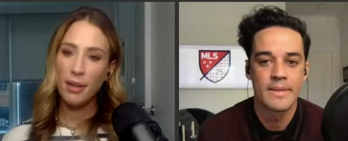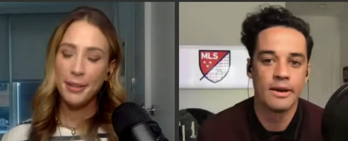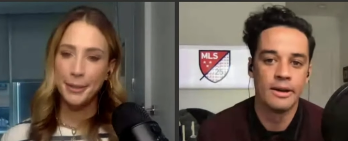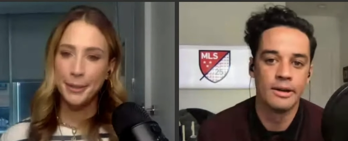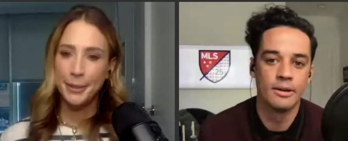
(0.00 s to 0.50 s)

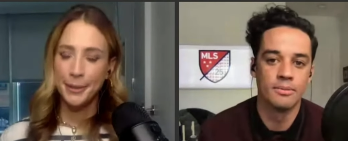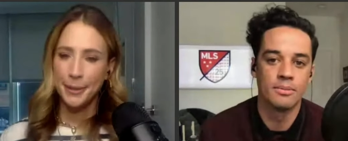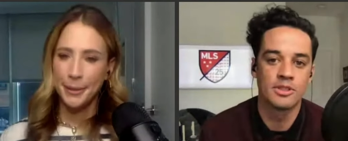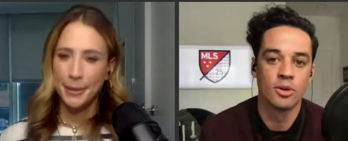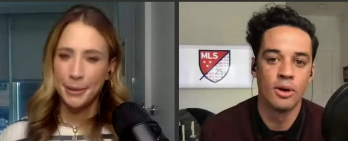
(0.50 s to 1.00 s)

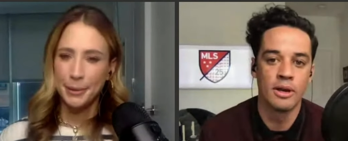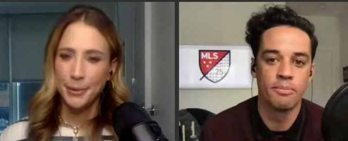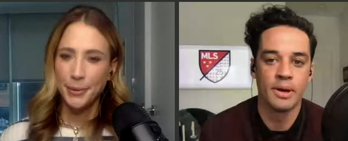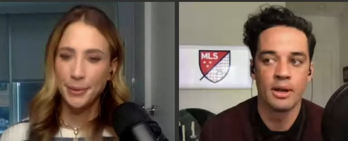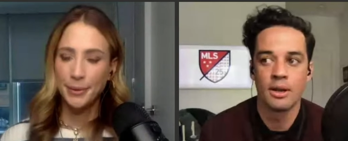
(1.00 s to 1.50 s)
Speaker 1: um, Toye,
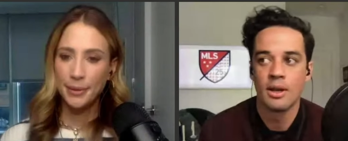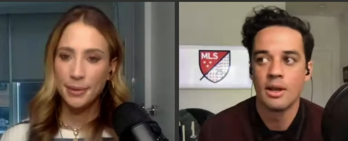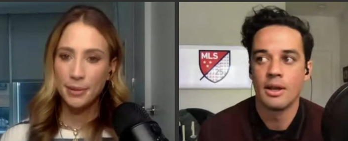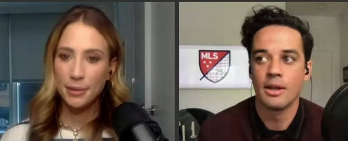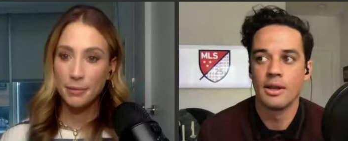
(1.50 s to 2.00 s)
but
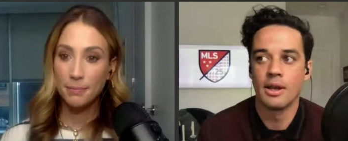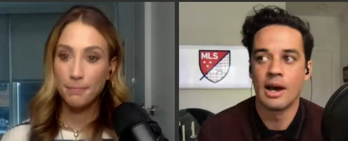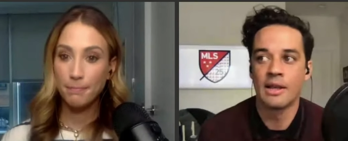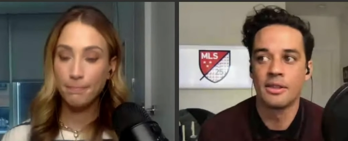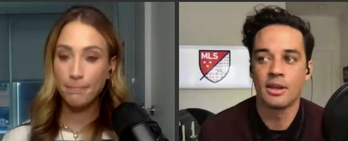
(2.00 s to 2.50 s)

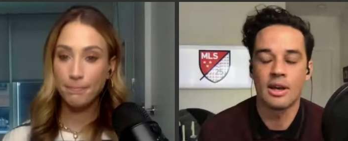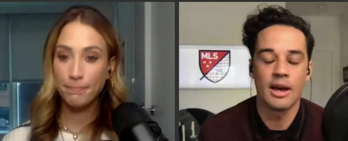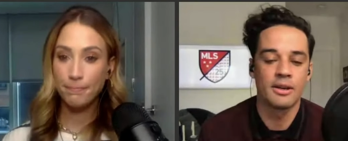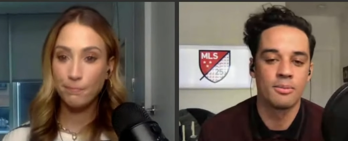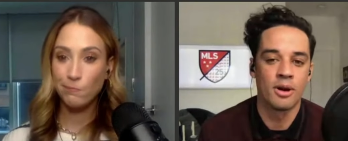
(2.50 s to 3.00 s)
I think
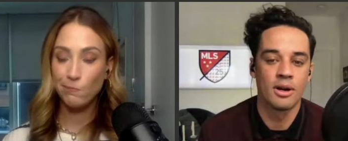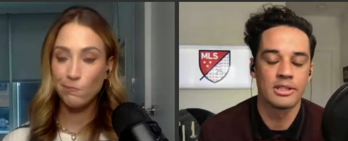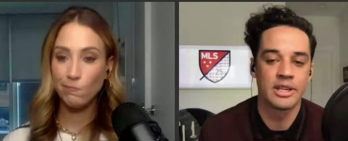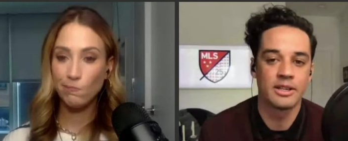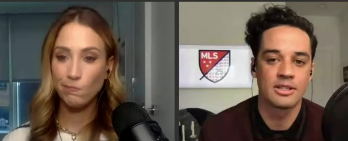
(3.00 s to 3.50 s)
Kei
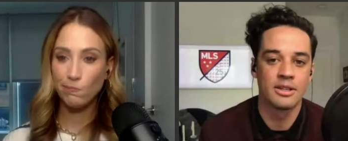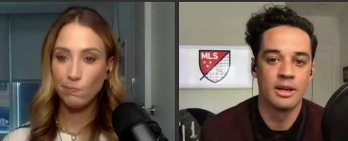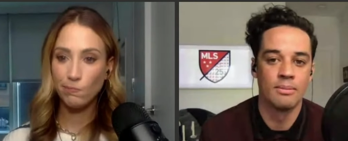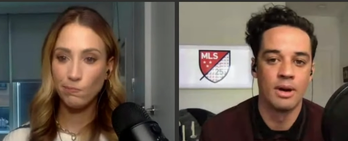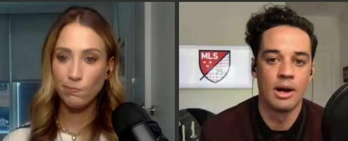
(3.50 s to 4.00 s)
Kamara takes
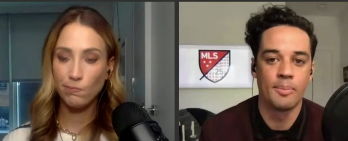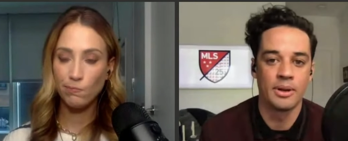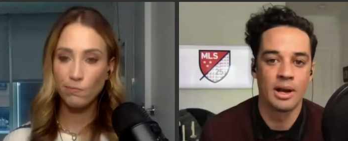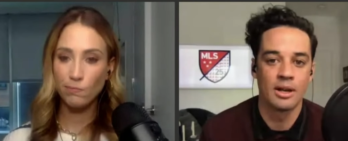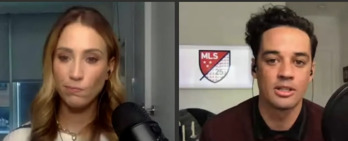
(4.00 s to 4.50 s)
them up a
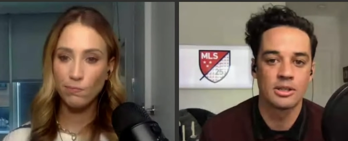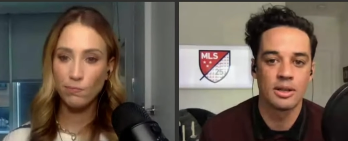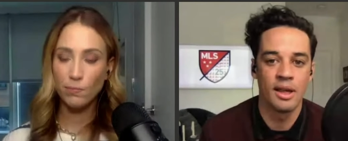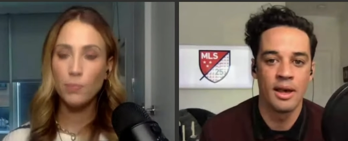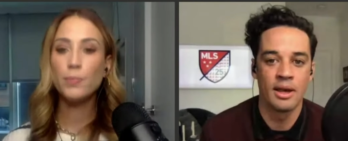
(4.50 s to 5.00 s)
notch,
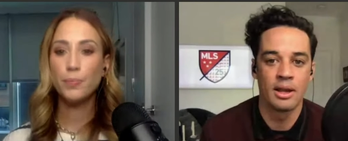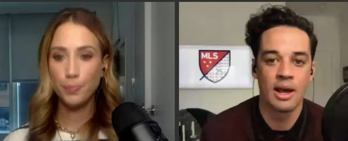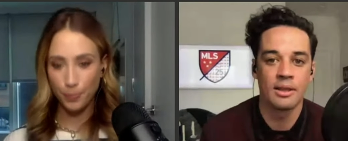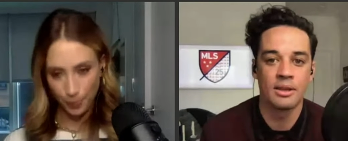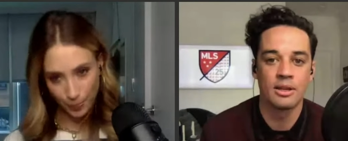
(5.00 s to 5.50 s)
and
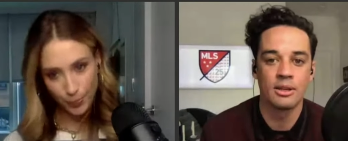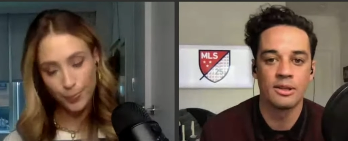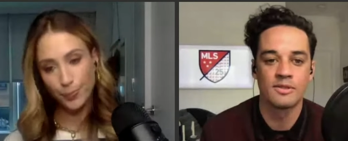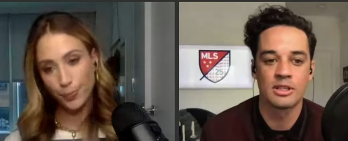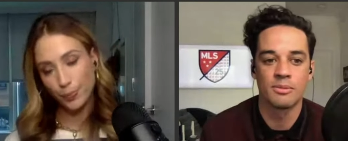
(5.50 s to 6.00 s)
I think he
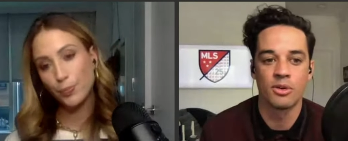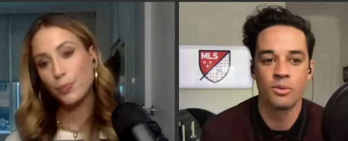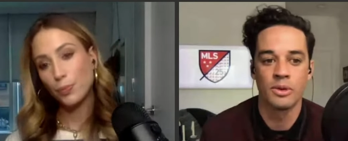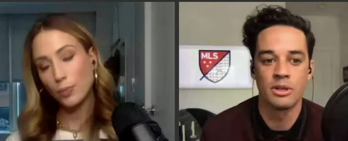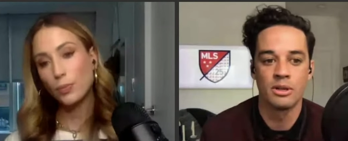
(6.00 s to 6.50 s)
gives them a
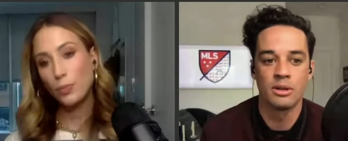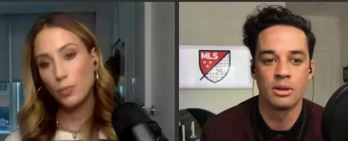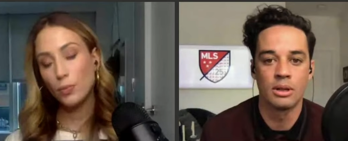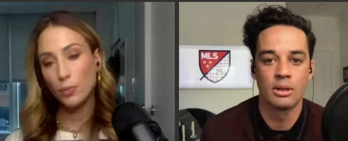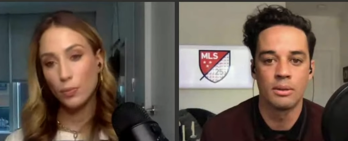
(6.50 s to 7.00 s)

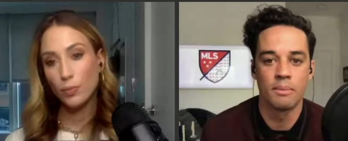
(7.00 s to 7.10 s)
real